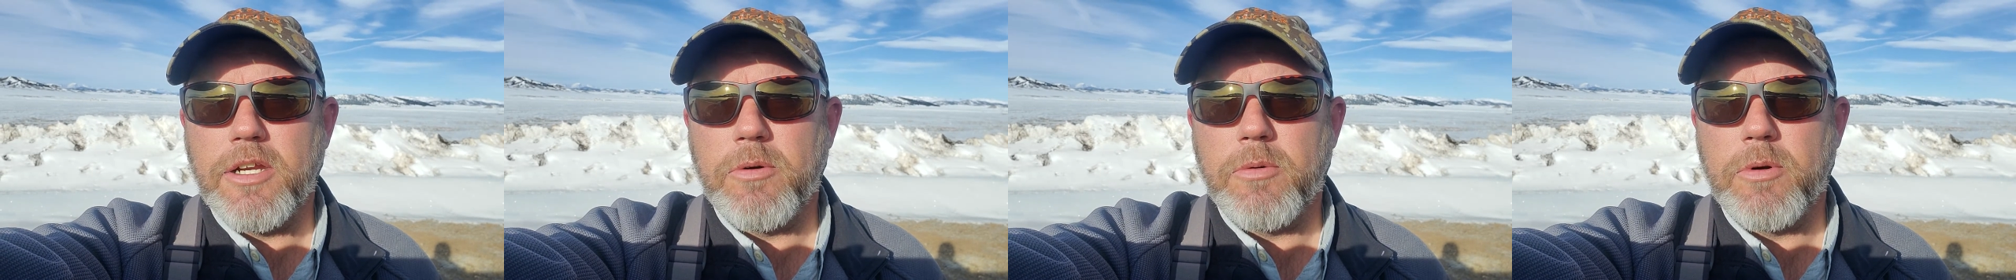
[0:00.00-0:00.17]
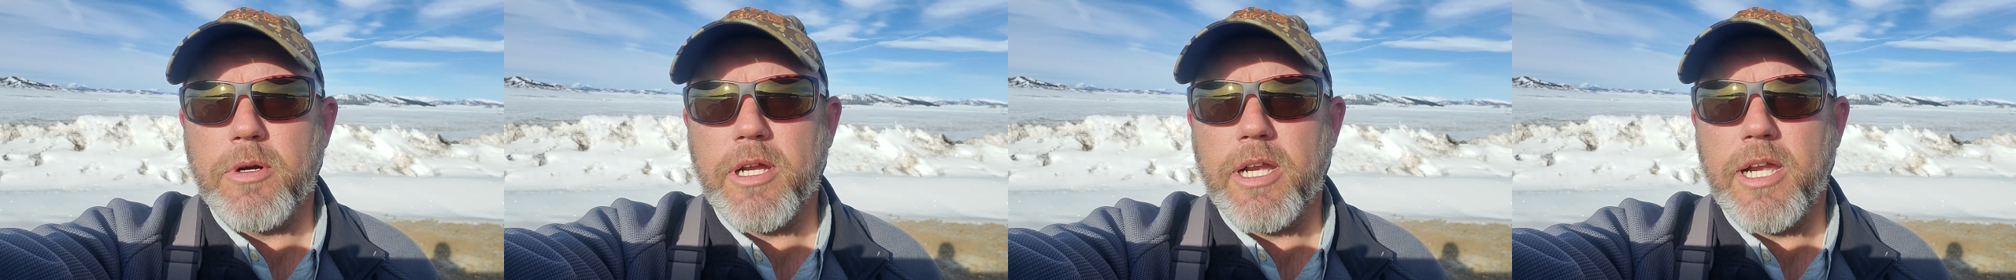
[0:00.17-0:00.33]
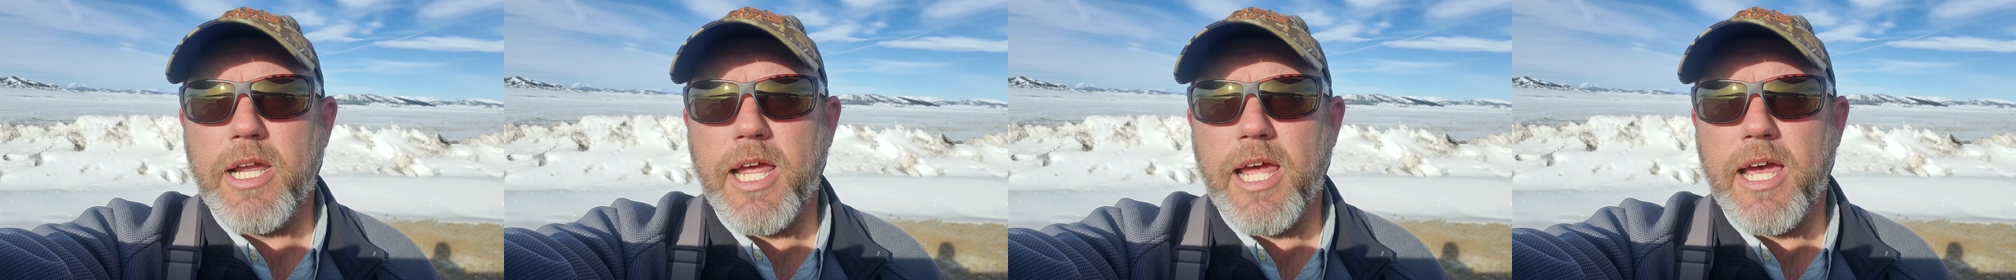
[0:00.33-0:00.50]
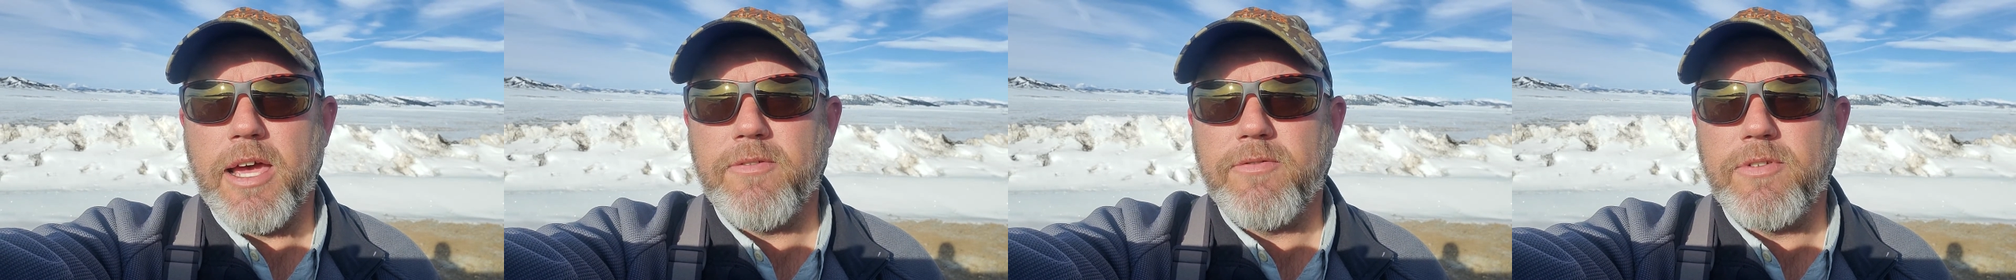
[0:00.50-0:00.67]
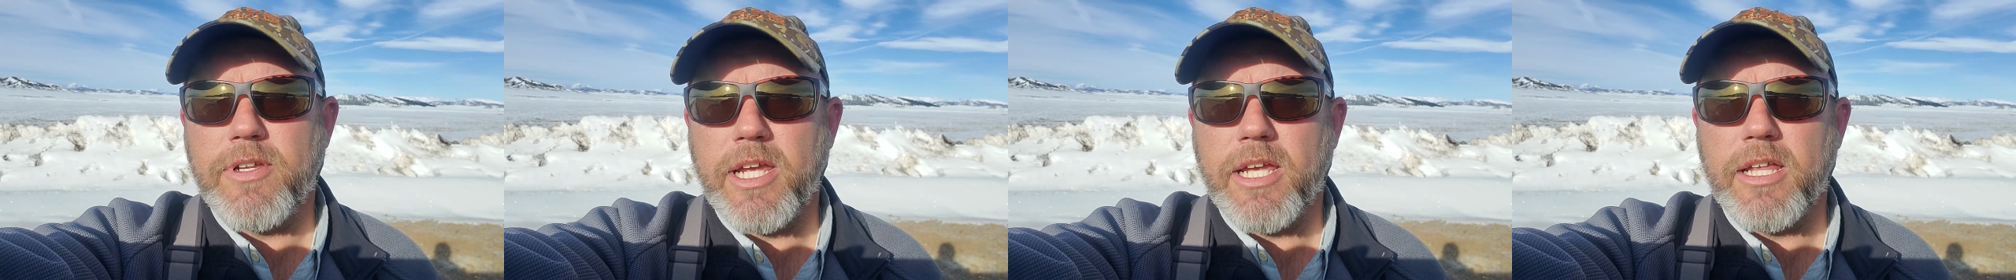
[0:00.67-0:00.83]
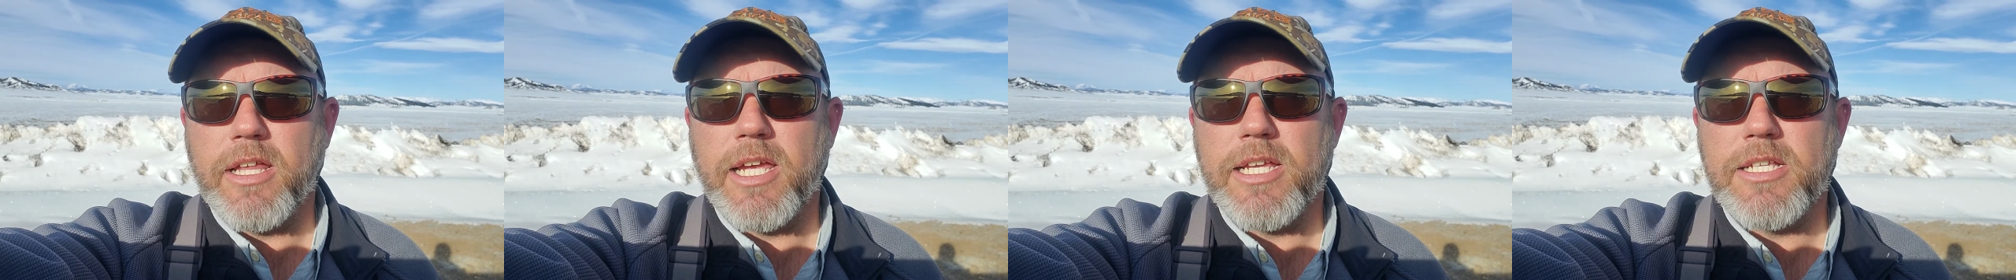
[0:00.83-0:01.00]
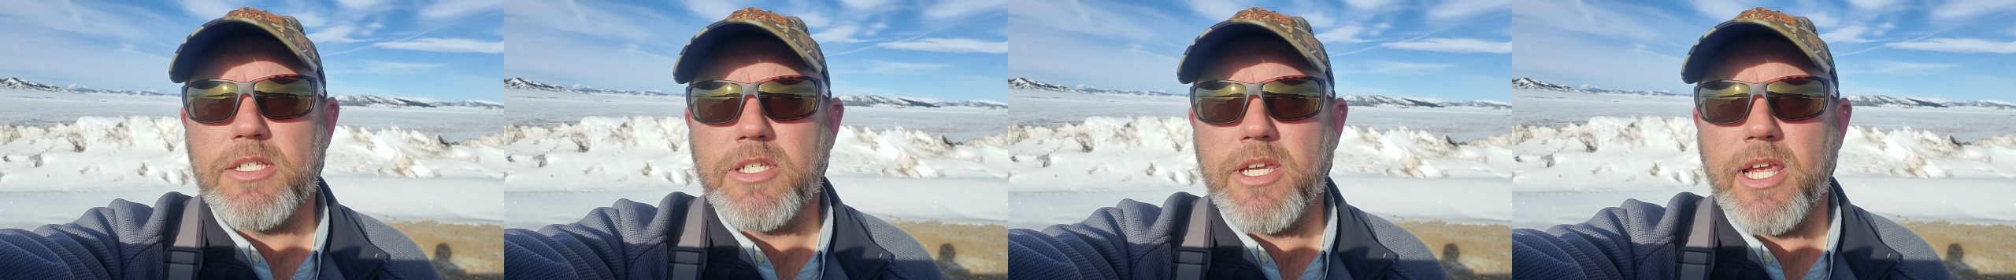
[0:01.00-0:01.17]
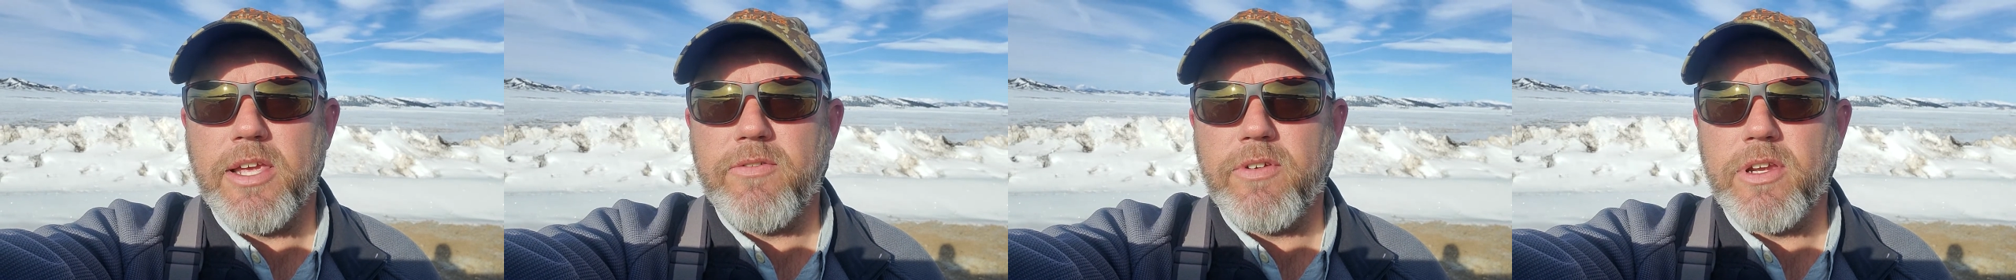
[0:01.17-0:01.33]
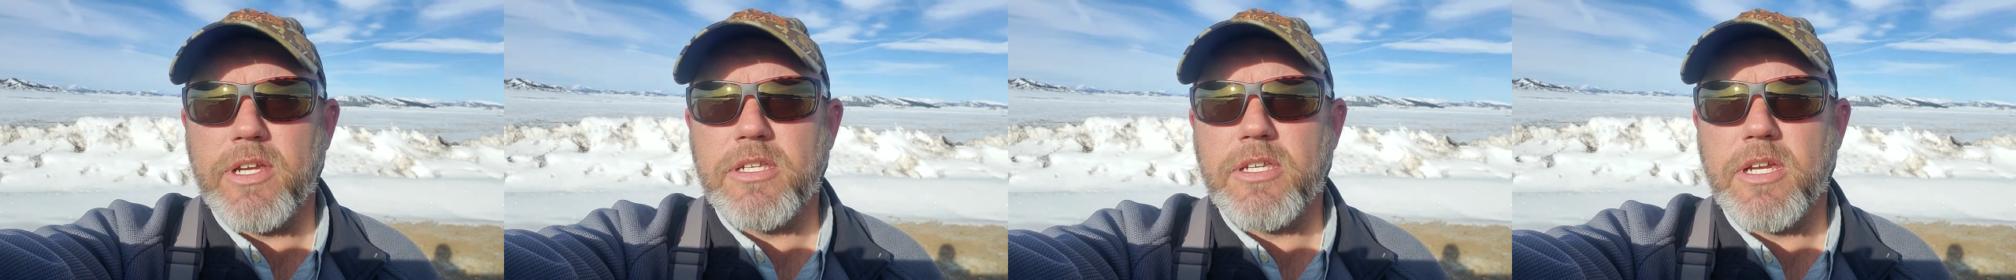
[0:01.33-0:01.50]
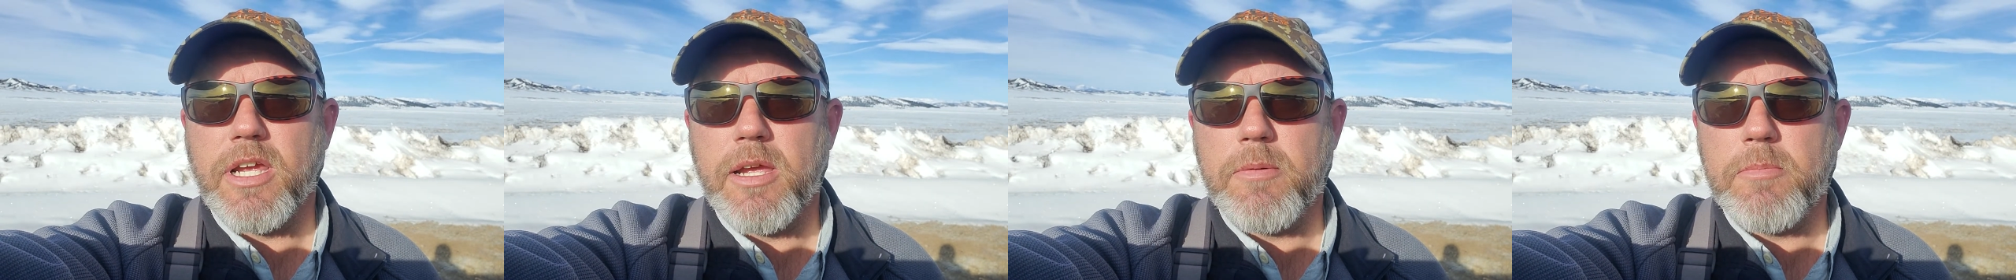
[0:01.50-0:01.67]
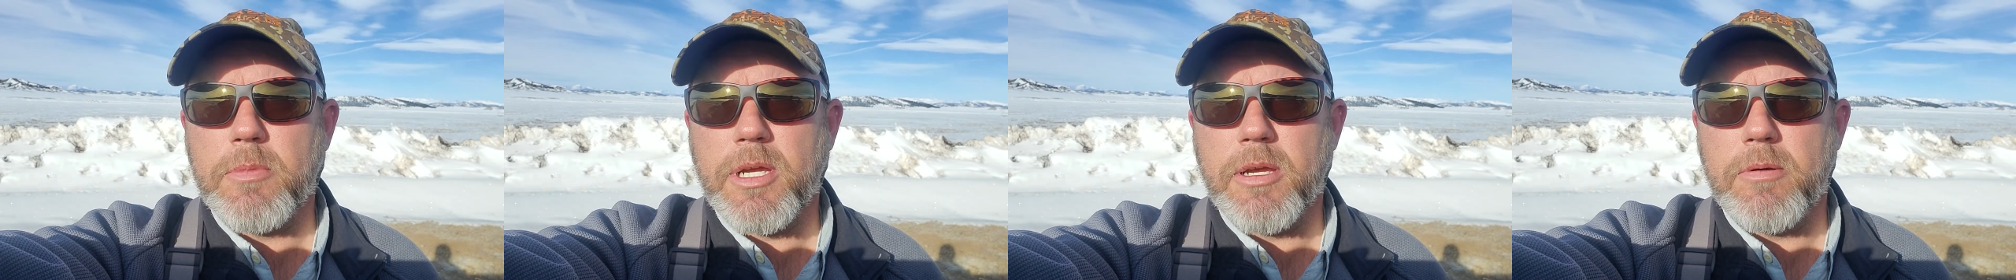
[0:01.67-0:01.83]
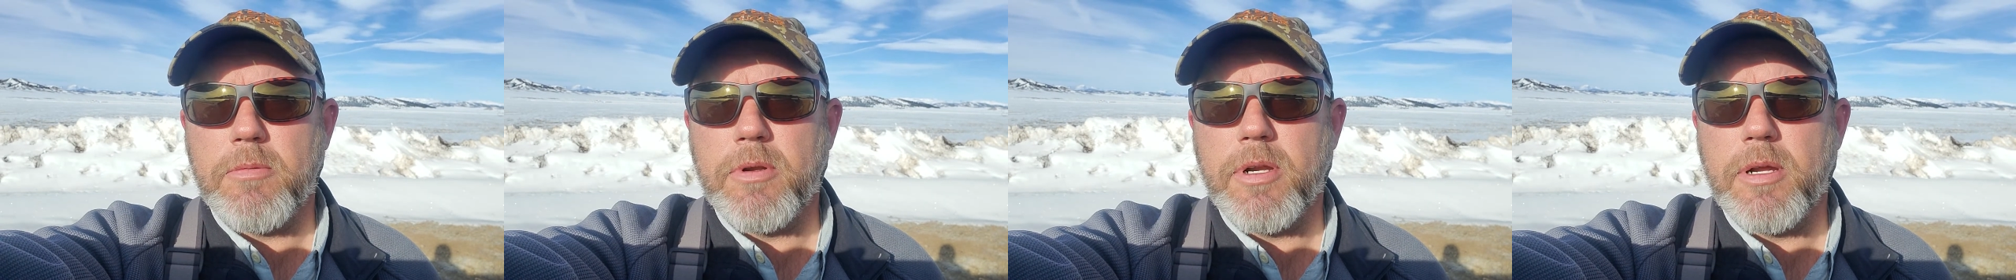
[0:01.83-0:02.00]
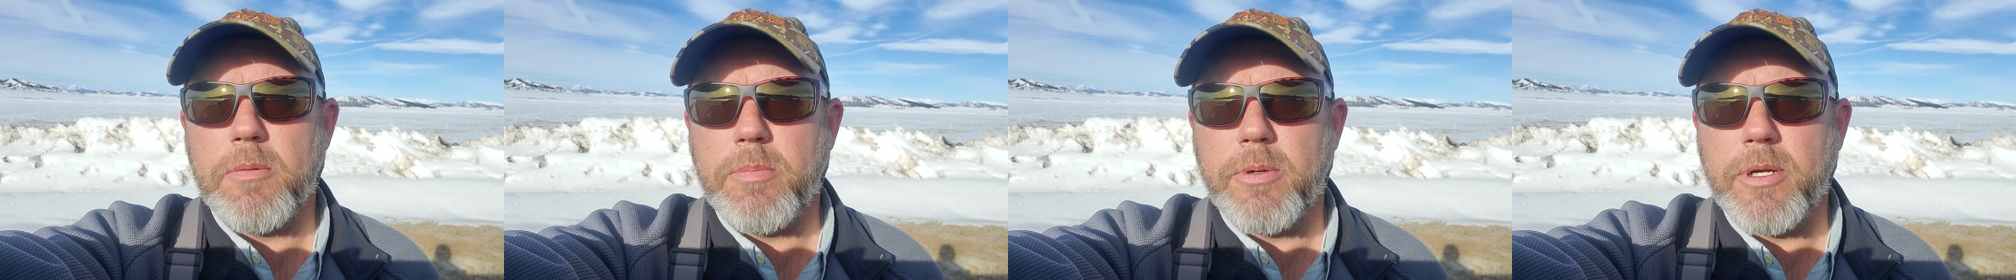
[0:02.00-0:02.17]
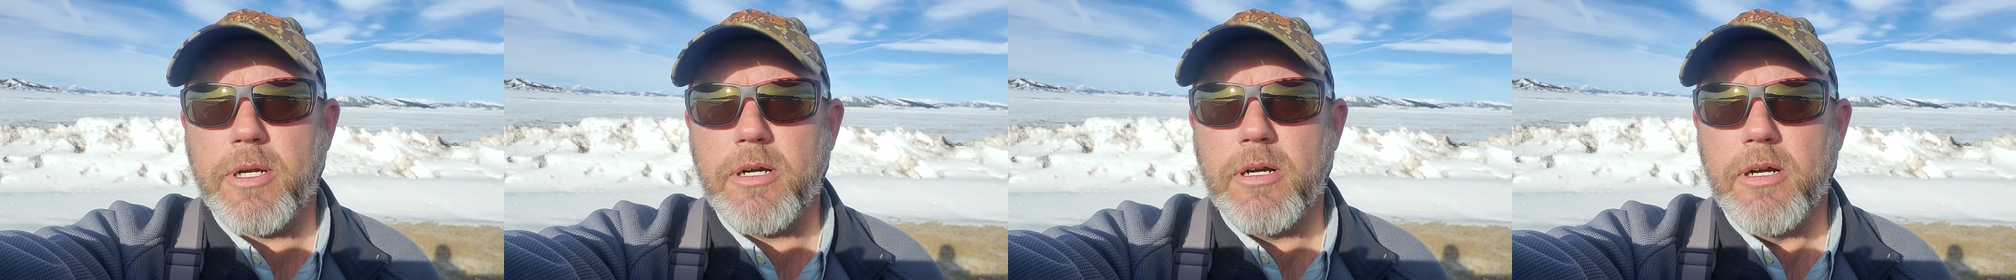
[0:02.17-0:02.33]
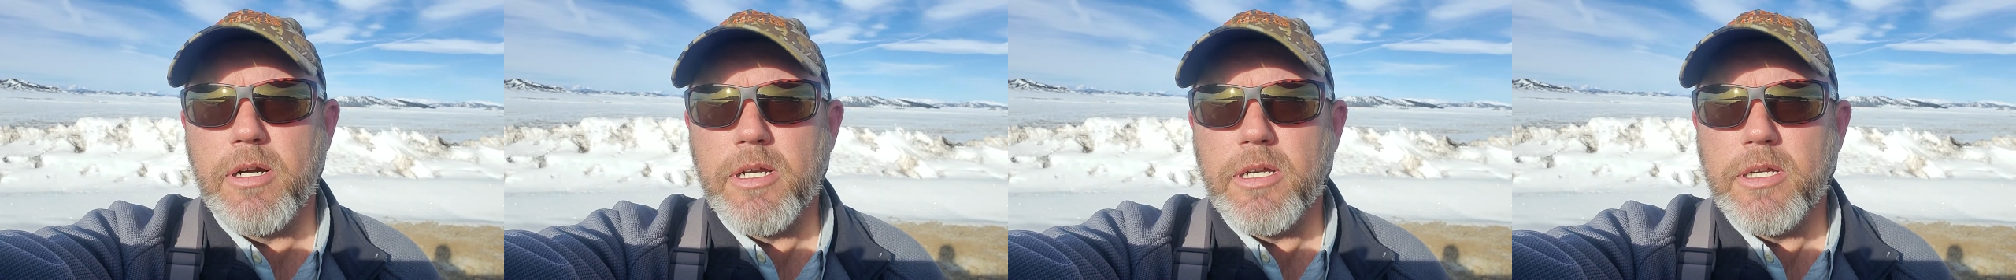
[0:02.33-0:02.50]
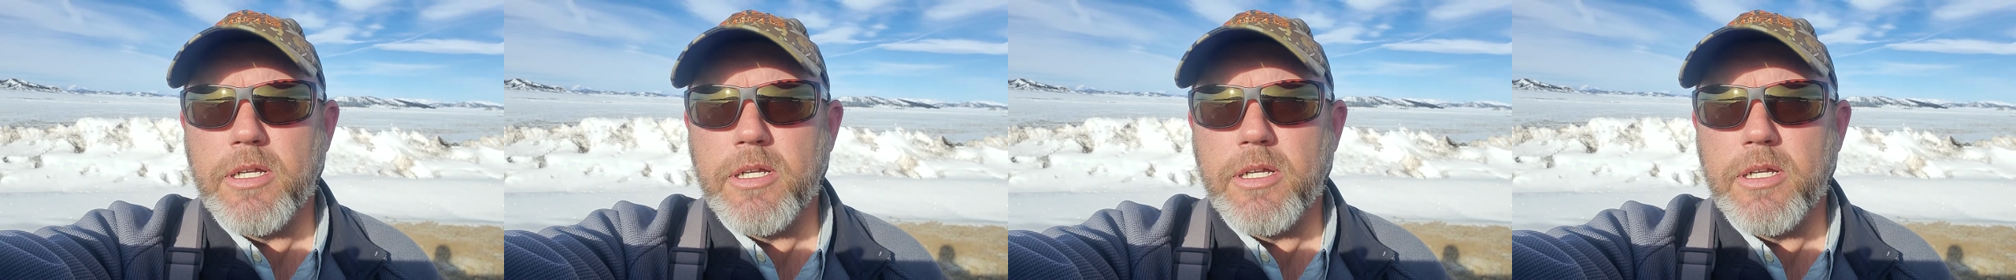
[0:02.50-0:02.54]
we're going to have daylight saving time coming up here,